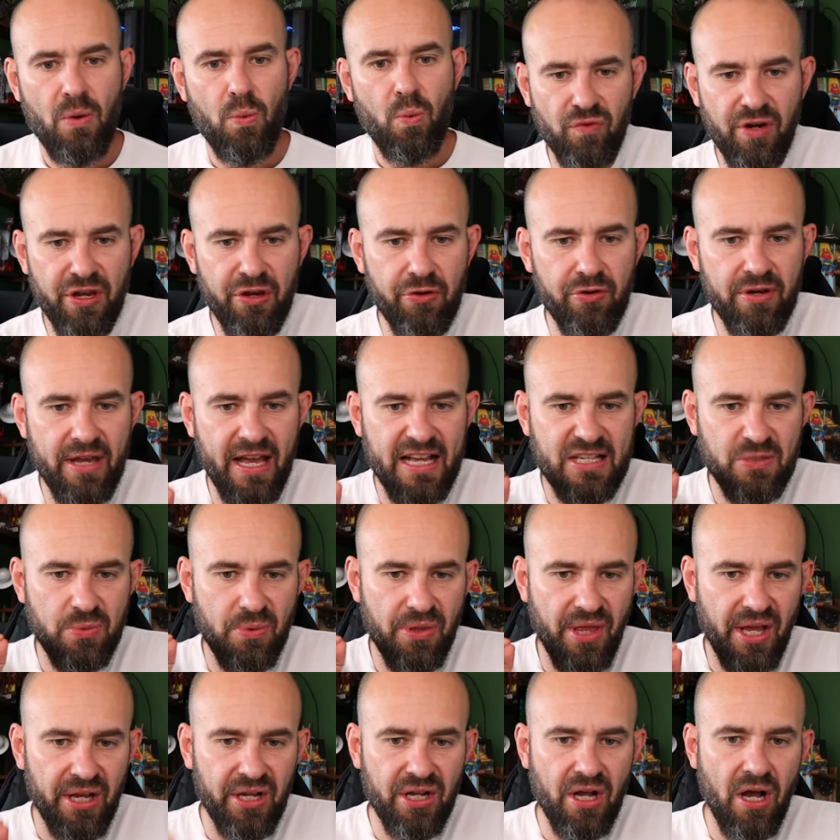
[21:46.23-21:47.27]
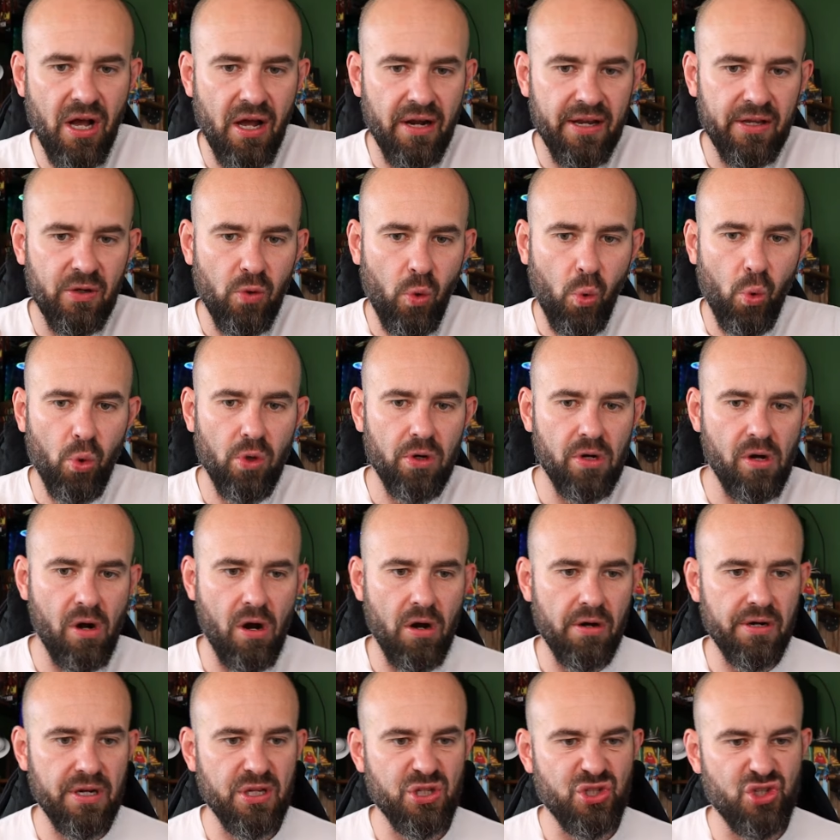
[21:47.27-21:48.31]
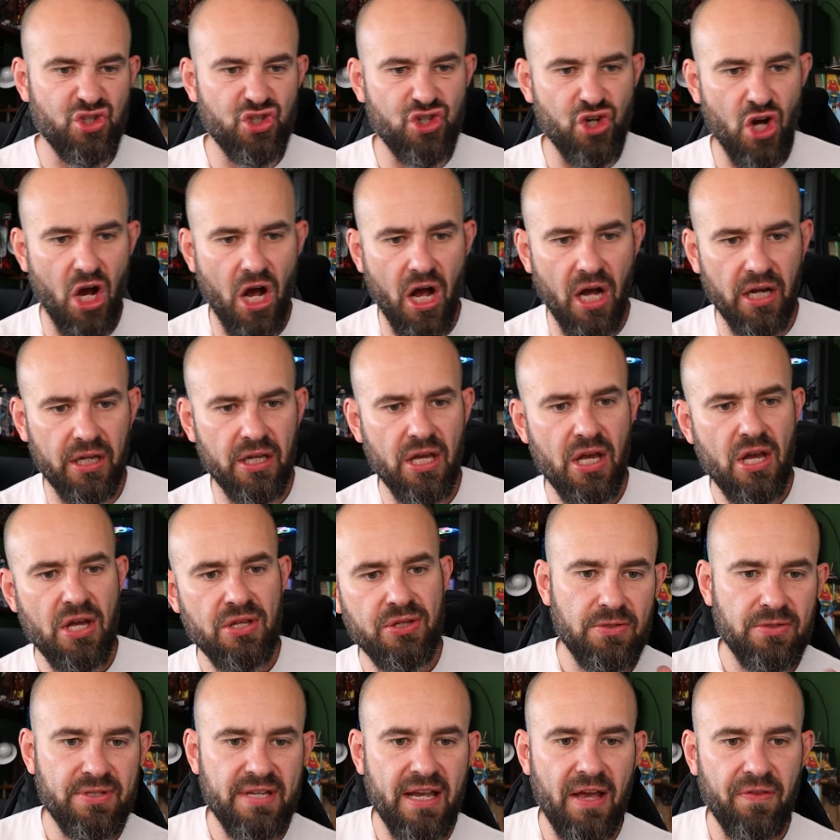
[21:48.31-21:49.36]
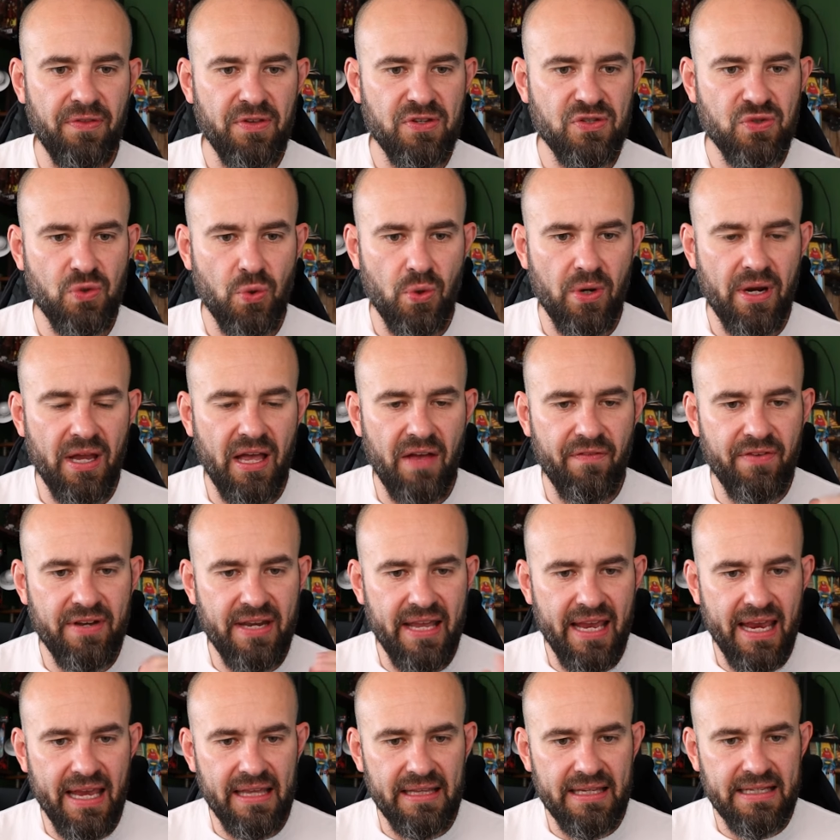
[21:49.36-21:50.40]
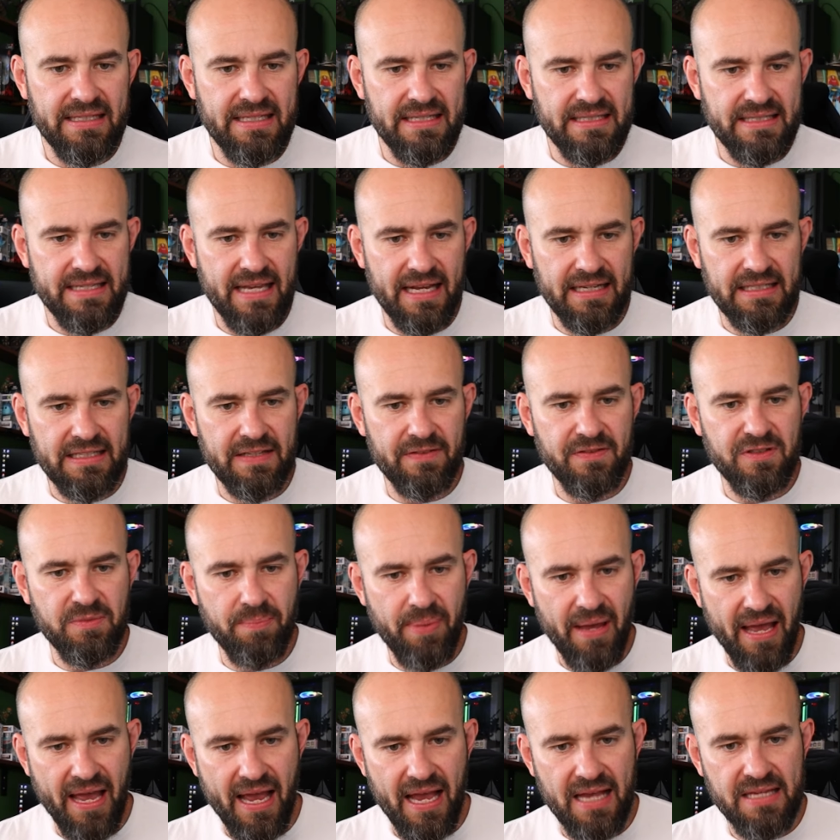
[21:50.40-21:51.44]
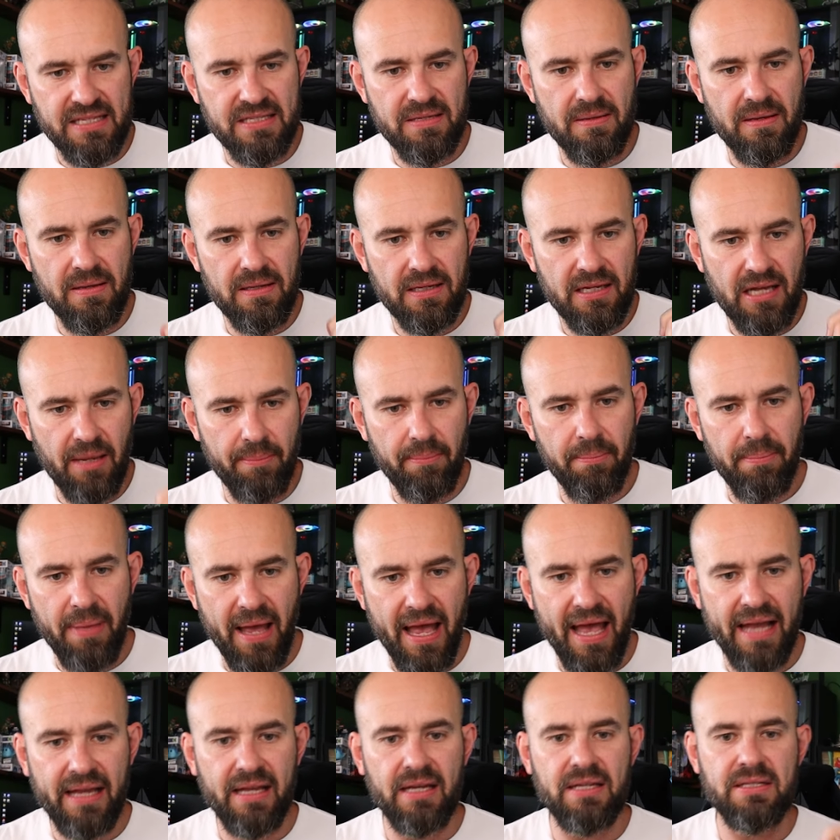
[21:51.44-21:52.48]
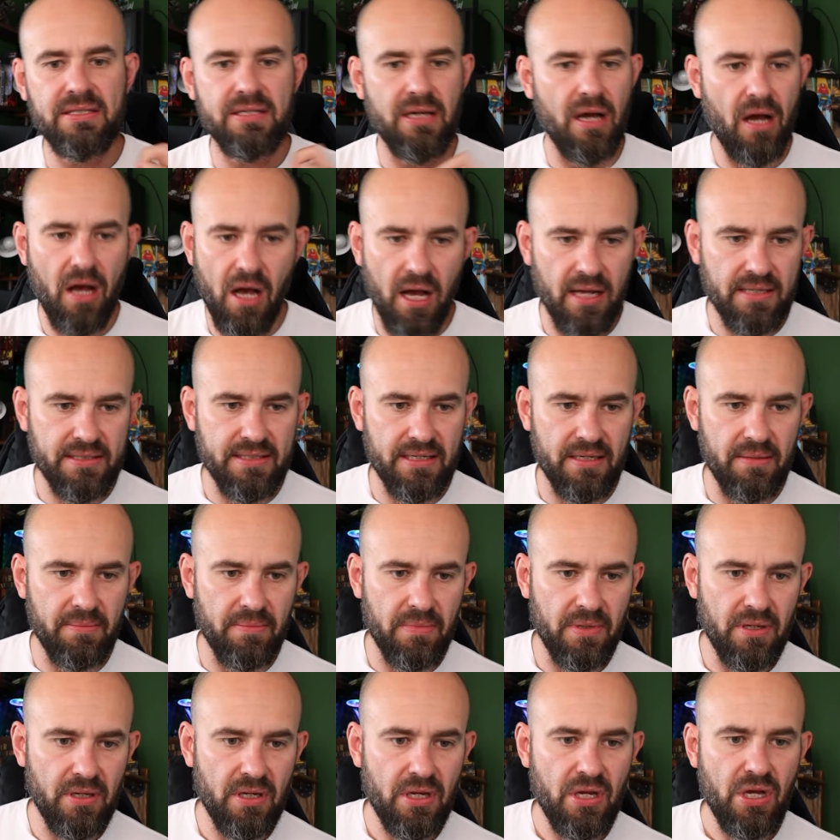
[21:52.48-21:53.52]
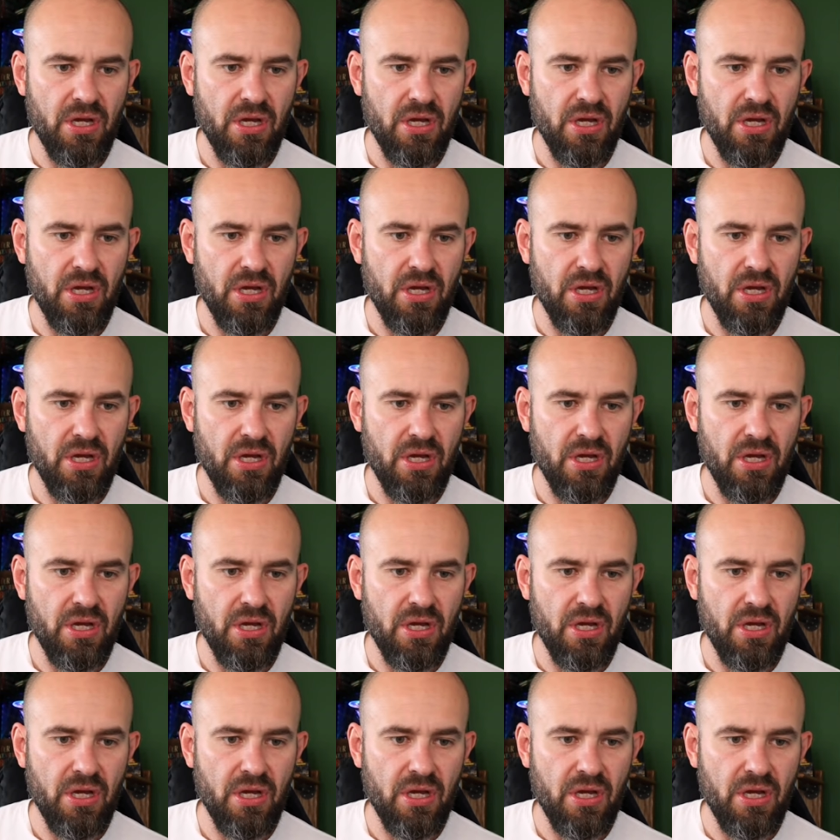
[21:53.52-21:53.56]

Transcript: reunites with iconic horror artist Jock to tell the story of an alien detective's past coming back to haunt him.